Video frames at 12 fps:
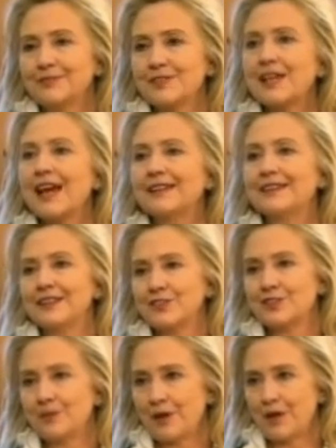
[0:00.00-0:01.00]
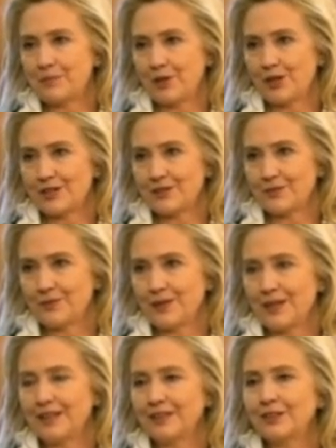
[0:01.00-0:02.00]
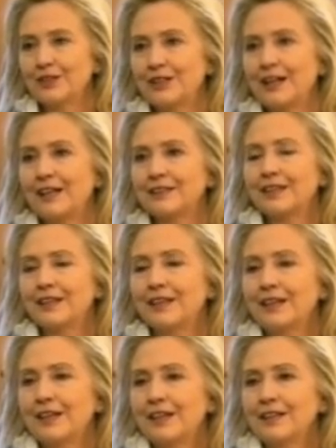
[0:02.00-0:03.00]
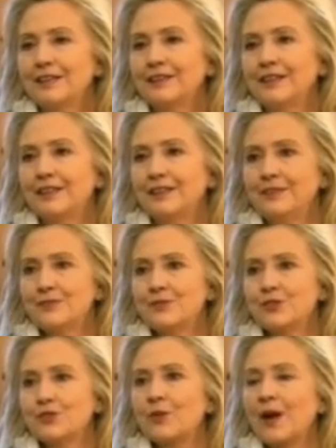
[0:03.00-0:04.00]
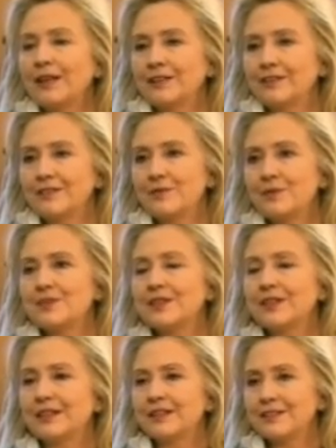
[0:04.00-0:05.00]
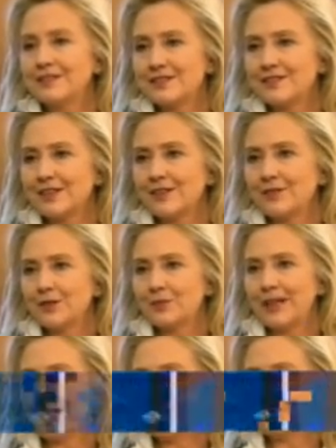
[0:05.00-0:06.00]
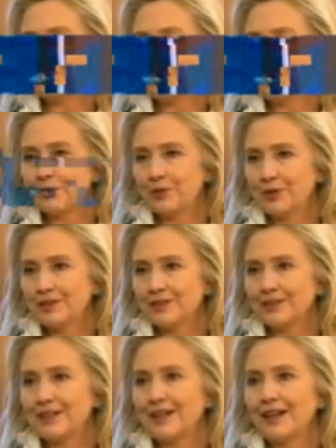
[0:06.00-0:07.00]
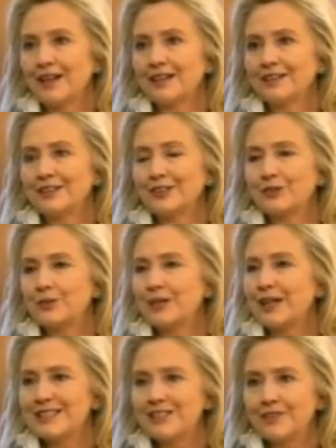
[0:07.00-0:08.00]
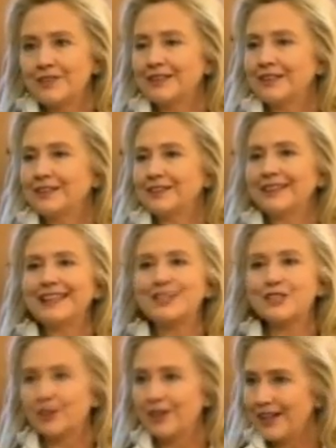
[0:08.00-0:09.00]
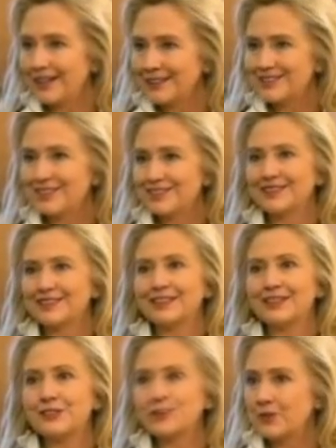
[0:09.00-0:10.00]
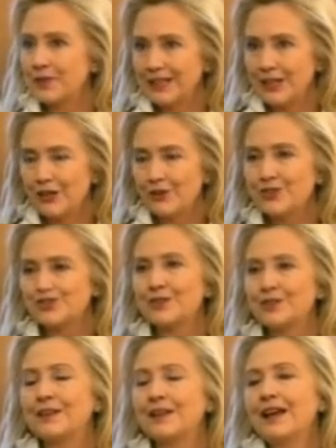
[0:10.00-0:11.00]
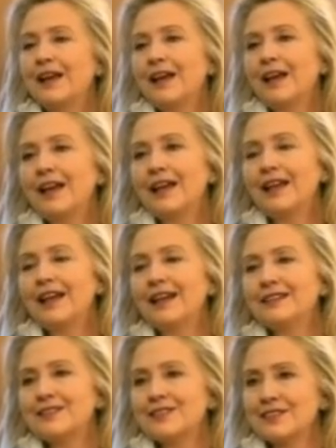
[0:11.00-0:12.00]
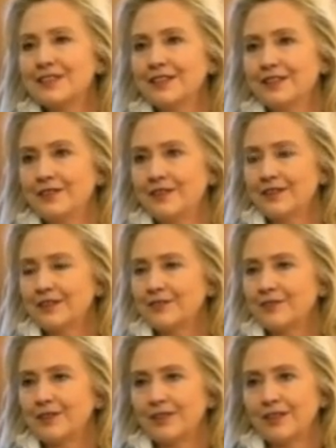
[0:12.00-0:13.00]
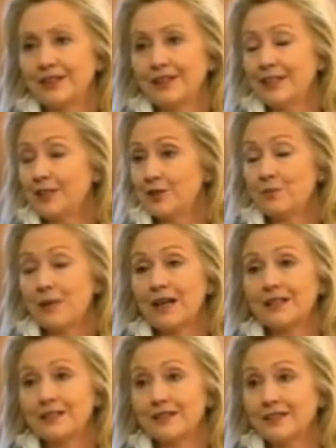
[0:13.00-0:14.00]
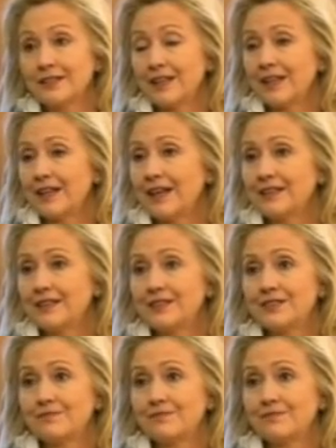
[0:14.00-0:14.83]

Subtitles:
sadness on my part when I look at the strength and resilience of the Iranian people, the creativity, the intellect, the history and culture, and see the very narrow-minded and